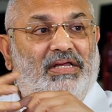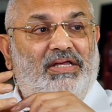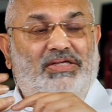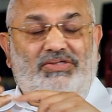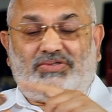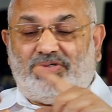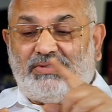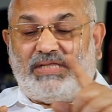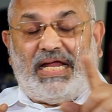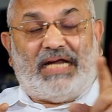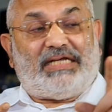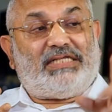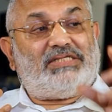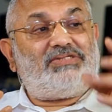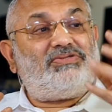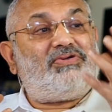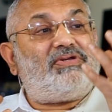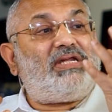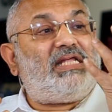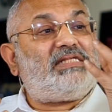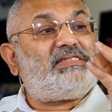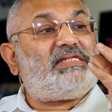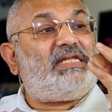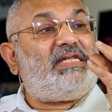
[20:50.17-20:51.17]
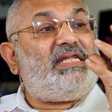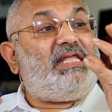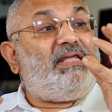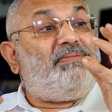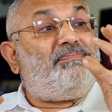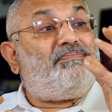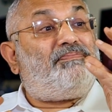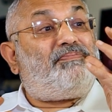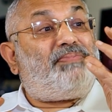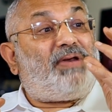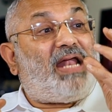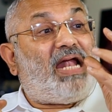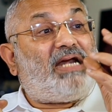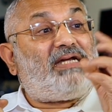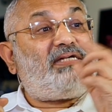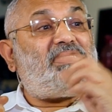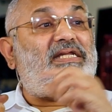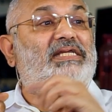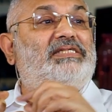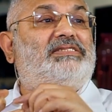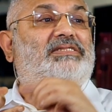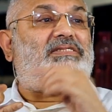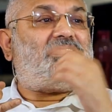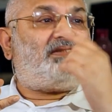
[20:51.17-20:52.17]
So that is known as an
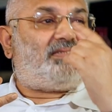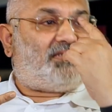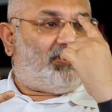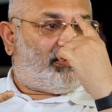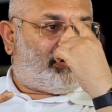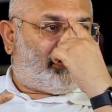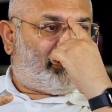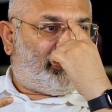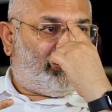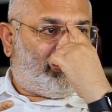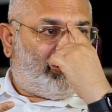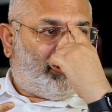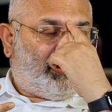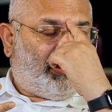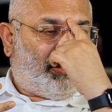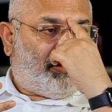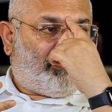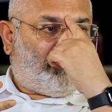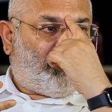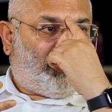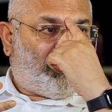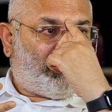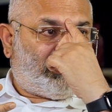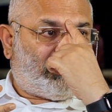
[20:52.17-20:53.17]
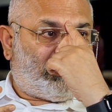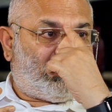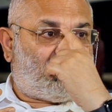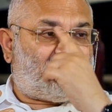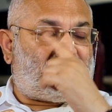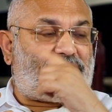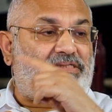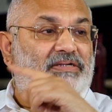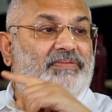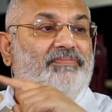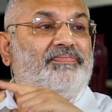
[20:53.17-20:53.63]
implantation cyst, the dermoid cyst.